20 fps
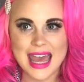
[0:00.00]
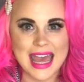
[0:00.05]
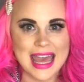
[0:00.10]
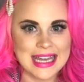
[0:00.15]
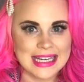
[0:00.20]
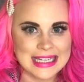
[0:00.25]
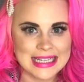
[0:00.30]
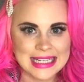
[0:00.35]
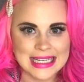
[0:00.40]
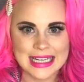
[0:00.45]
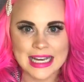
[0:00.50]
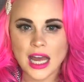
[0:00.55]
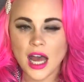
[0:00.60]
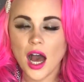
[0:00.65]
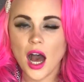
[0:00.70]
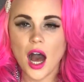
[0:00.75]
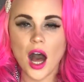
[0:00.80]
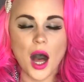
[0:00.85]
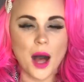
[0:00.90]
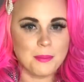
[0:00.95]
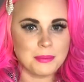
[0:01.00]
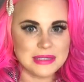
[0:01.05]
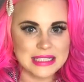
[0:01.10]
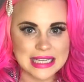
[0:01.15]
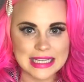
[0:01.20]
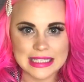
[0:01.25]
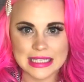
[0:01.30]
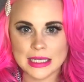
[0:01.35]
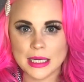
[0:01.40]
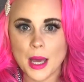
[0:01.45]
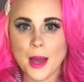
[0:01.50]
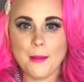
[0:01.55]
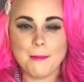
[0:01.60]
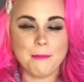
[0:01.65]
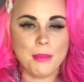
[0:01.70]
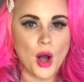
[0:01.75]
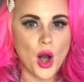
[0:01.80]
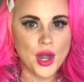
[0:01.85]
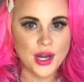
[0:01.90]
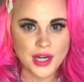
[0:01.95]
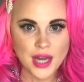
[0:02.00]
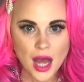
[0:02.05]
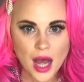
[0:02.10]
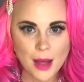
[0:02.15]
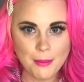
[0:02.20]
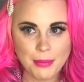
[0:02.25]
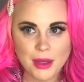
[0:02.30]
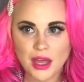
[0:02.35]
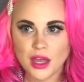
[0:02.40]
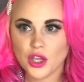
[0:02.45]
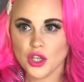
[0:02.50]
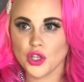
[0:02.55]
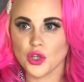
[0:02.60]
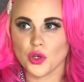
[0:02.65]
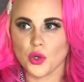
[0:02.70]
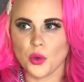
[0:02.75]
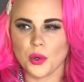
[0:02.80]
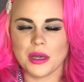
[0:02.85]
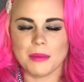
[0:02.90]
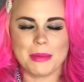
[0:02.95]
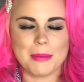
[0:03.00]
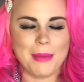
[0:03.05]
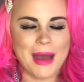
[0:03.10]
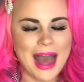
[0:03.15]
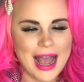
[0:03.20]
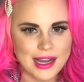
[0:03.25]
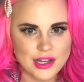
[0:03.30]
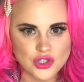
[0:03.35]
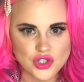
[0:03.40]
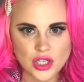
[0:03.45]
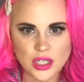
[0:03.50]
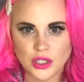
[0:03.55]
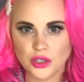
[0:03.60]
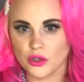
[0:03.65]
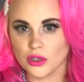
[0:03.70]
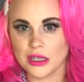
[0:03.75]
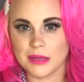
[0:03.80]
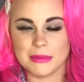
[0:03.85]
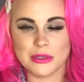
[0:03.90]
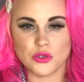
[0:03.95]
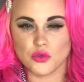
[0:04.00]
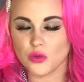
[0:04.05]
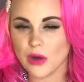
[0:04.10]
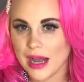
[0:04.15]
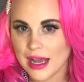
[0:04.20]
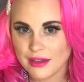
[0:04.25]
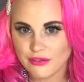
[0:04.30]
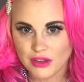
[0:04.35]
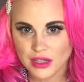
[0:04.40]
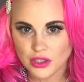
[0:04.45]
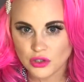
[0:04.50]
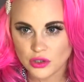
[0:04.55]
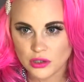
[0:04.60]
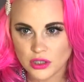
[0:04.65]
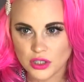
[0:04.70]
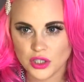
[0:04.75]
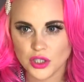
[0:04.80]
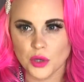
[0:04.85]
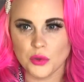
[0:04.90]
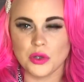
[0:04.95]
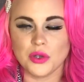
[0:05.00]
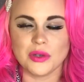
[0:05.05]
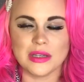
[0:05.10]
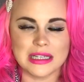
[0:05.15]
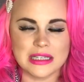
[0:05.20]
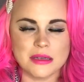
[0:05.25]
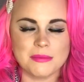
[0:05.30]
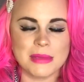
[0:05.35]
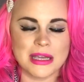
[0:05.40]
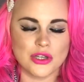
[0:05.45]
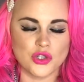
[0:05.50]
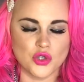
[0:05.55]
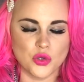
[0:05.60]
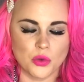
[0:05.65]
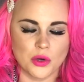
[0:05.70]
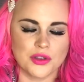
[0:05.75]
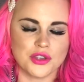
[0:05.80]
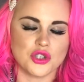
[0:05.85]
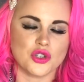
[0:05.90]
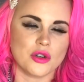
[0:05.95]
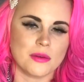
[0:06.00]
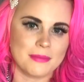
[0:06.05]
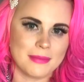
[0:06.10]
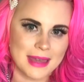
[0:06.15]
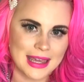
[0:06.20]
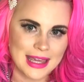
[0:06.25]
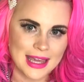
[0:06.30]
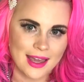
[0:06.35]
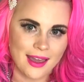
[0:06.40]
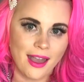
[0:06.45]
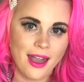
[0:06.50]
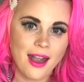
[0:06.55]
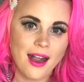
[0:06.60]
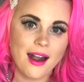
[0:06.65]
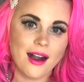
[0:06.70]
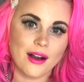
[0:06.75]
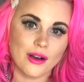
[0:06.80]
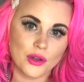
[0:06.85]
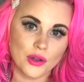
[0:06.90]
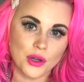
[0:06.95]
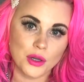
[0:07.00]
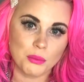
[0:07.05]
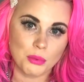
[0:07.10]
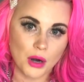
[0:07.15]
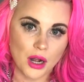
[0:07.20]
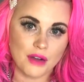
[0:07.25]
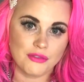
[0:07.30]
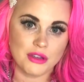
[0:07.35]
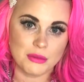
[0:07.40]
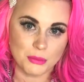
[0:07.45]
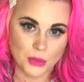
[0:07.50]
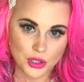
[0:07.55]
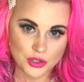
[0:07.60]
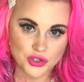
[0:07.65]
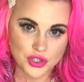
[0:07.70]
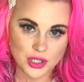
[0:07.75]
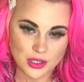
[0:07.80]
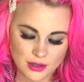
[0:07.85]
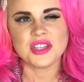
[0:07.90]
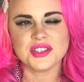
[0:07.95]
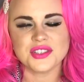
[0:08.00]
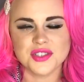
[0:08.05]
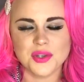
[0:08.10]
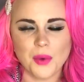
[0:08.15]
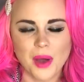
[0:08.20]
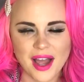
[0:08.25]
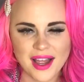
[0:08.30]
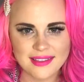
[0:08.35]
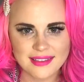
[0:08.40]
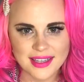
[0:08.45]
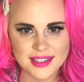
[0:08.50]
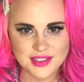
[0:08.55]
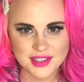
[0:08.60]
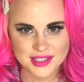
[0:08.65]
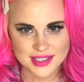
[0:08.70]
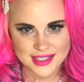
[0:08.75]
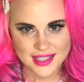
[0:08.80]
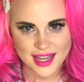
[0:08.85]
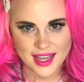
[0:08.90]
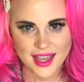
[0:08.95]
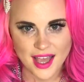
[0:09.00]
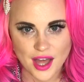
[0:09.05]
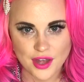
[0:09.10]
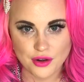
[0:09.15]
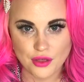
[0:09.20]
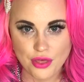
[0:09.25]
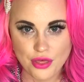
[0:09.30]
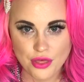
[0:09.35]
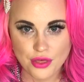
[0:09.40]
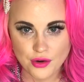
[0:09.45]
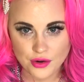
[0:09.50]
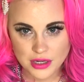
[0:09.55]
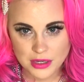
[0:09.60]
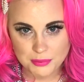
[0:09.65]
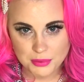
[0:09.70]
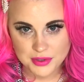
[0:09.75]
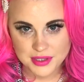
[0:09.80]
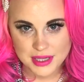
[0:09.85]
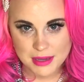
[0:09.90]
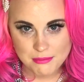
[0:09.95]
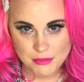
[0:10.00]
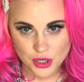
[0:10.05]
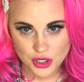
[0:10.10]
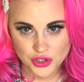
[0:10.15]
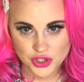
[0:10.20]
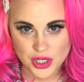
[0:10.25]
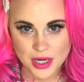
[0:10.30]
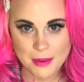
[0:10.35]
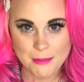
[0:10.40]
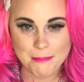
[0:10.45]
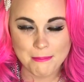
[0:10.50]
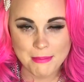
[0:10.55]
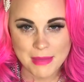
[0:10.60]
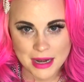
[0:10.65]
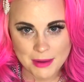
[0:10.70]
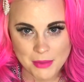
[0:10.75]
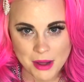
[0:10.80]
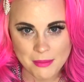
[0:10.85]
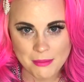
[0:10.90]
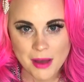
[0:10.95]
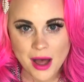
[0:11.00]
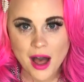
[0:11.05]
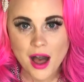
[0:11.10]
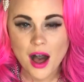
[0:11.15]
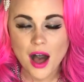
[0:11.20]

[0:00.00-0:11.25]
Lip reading: edit it, update it, put it up, you're going to be packaging, you're going to be driving, you need to make sure that you're making a good profit margin. So I like to stay at a 30% margin minimum